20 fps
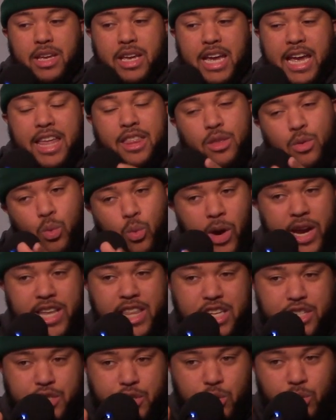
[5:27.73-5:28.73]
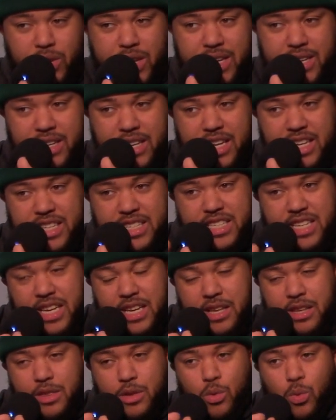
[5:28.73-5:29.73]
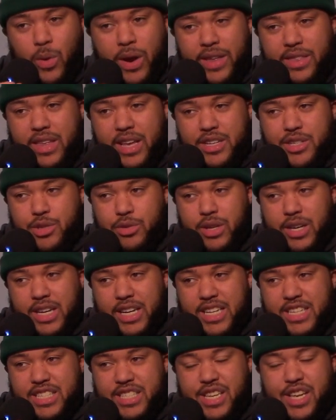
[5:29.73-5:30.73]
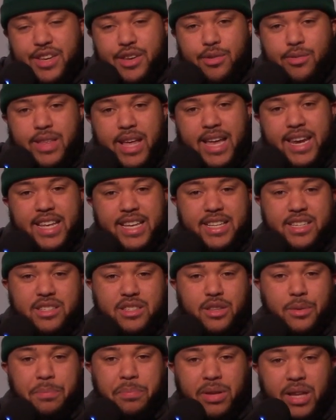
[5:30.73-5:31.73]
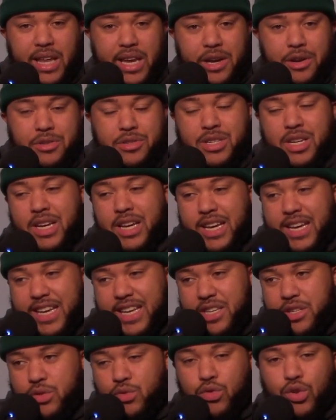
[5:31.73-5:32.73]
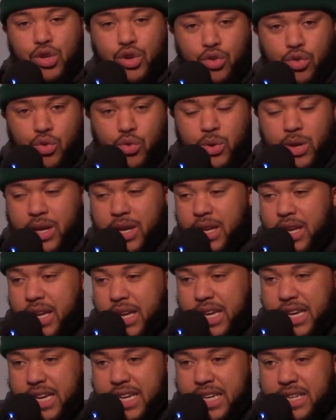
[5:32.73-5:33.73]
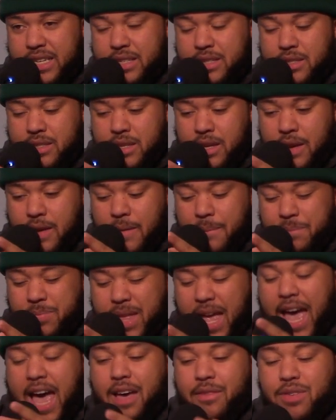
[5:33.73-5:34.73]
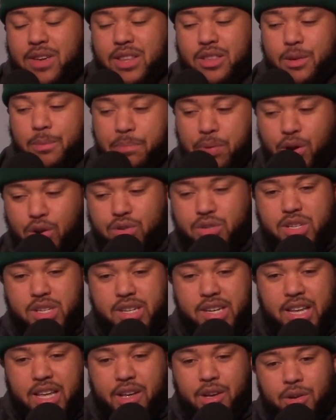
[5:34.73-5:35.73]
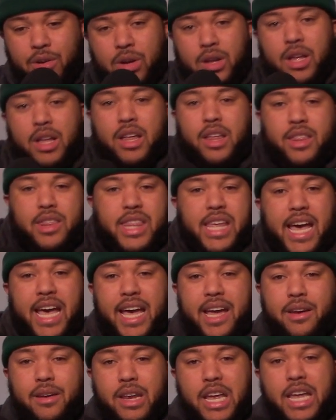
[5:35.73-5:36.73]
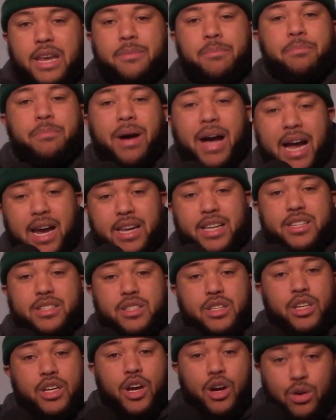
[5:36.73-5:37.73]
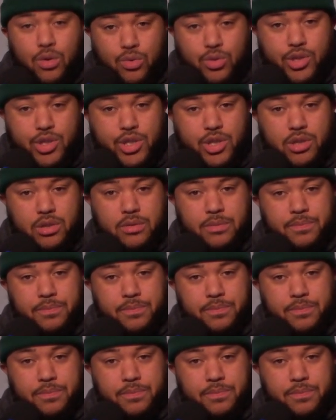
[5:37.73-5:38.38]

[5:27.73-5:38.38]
And the way that you can cont- the way that you can continue that is the players, is recruiting, is having the personnel that embodies the coach.